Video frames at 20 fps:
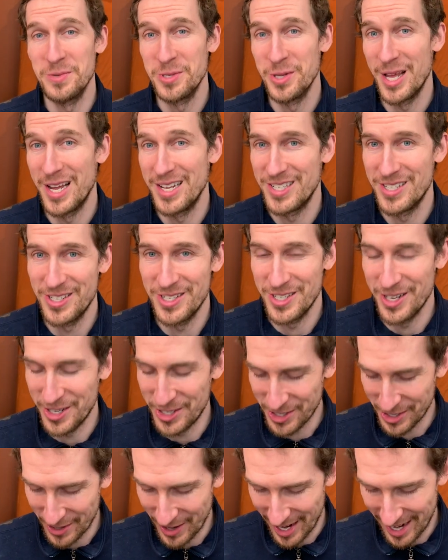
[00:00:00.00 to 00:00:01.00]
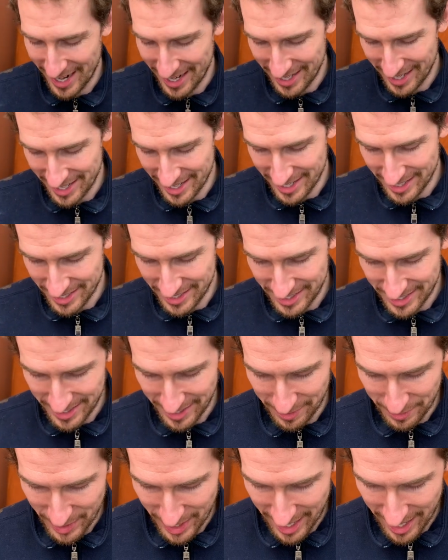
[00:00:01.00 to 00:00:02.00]
So that's such a great idea. Let's see
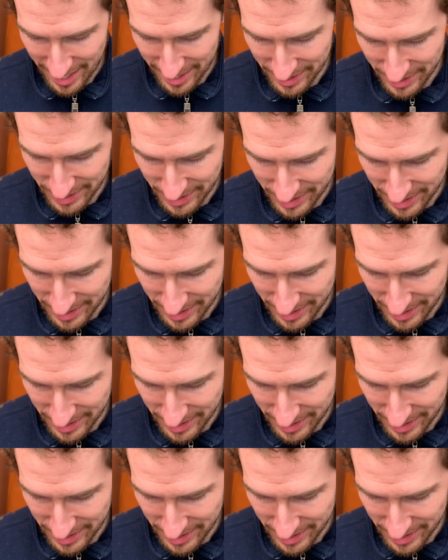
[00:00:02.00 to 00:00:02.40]
what else.